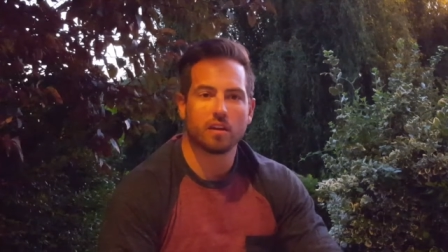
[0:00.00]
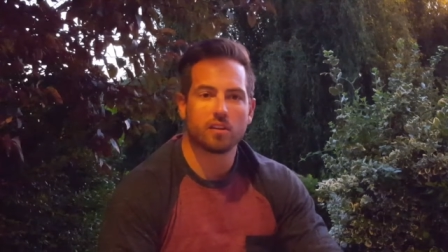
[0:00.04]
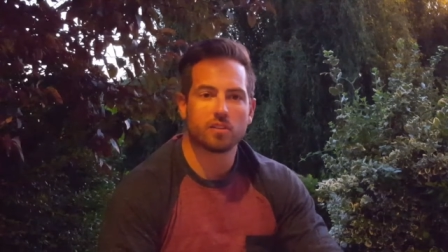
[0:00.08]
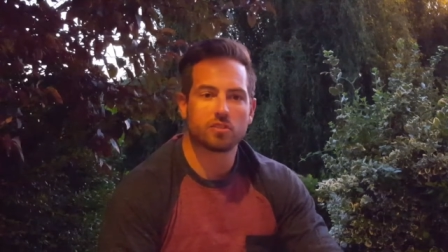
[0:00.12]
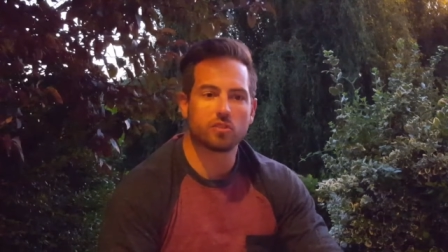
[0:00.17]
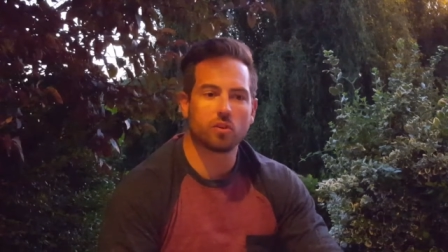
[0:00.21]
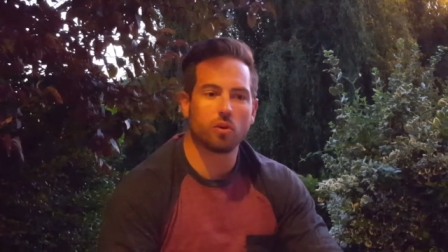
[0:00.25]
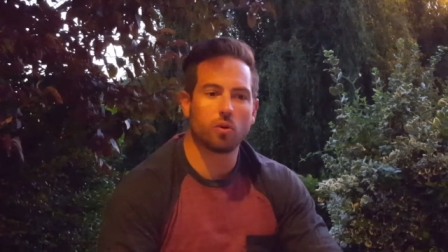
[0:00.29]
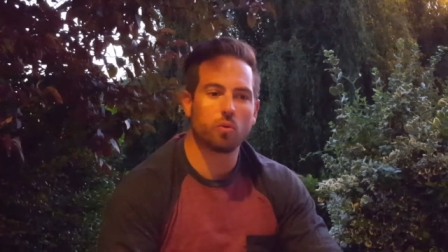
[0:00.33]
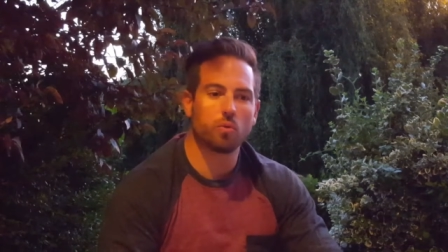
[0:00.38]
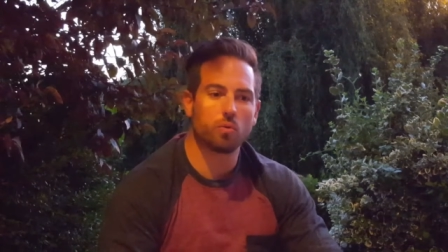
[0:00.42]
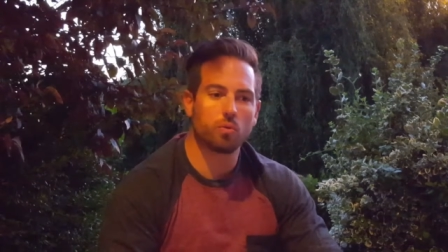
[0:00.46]

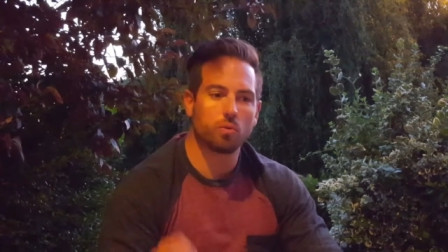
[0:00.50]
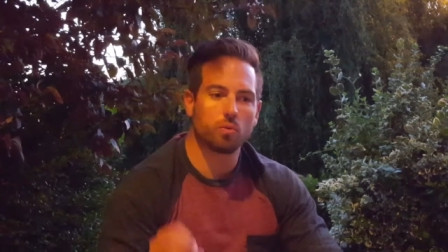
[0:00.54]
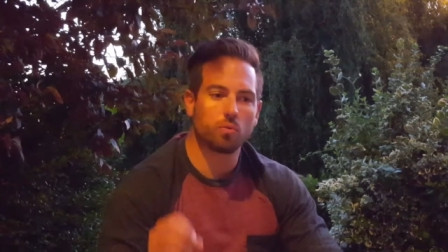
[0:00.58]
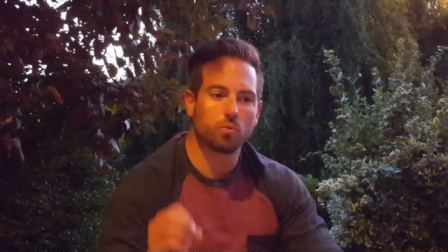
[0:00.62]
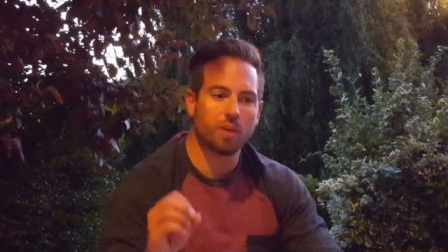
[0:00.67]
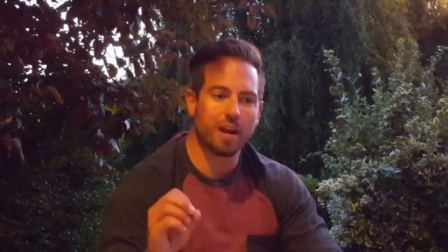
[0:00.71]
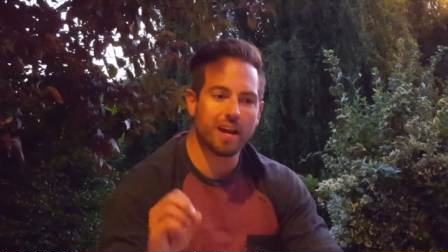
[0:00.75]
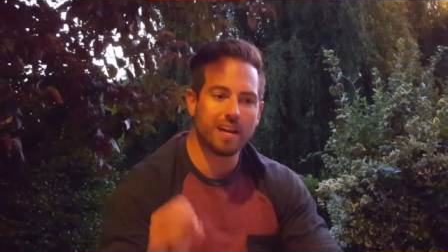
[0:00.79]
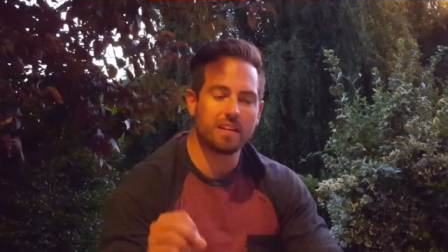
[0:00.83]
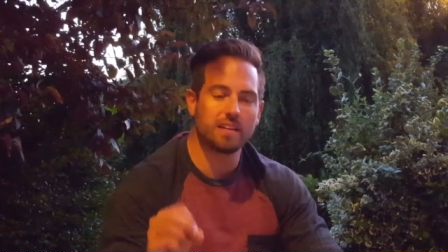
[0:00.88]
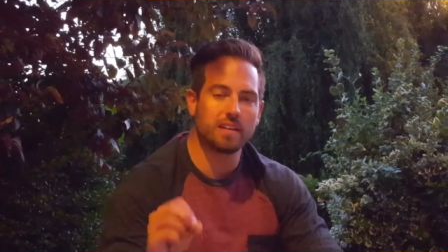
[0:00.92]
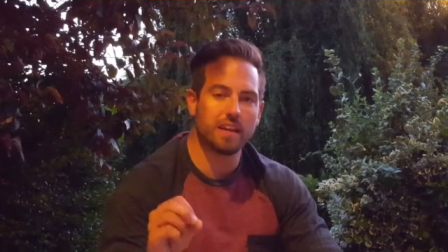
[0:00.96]
So
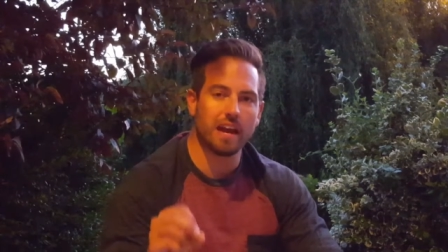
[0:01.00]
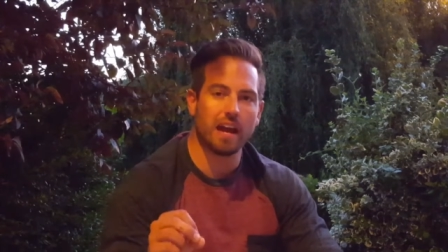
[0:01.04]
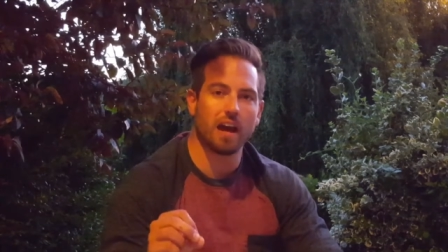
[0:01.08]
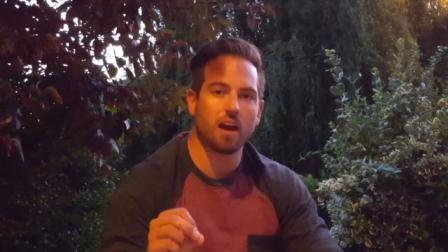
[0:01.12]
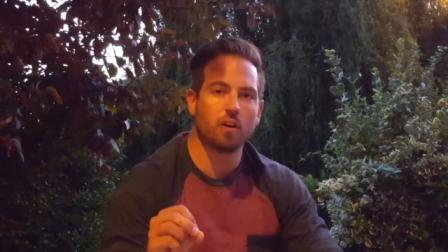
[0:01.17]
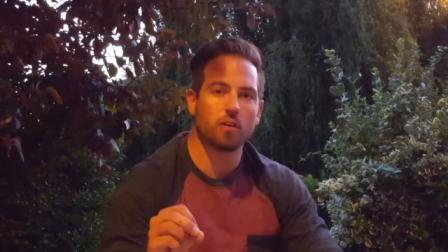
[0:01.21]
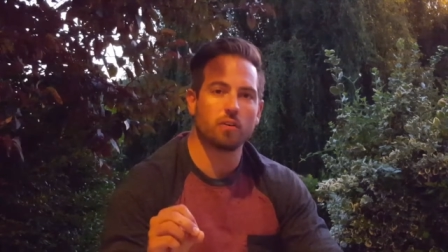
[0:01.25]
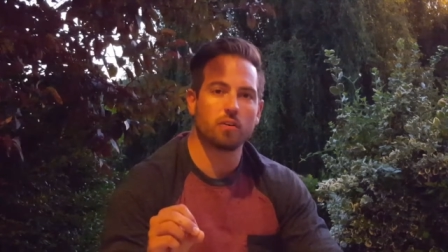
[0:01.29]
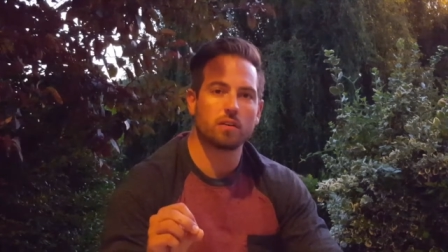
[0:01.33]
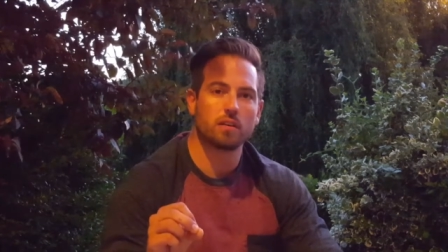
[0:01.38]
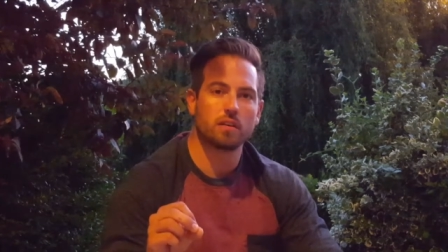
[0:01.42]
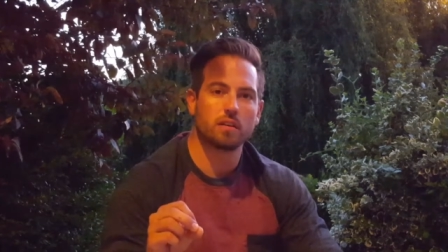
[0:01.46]
right
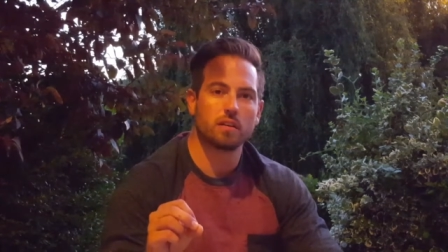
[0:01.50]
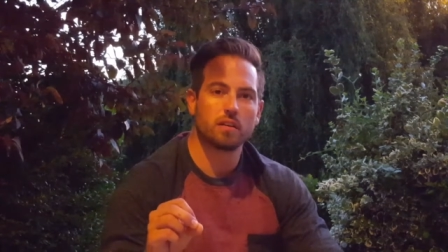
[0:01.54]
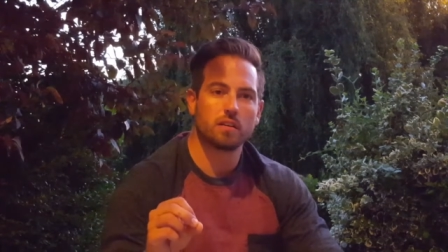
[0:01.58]
now,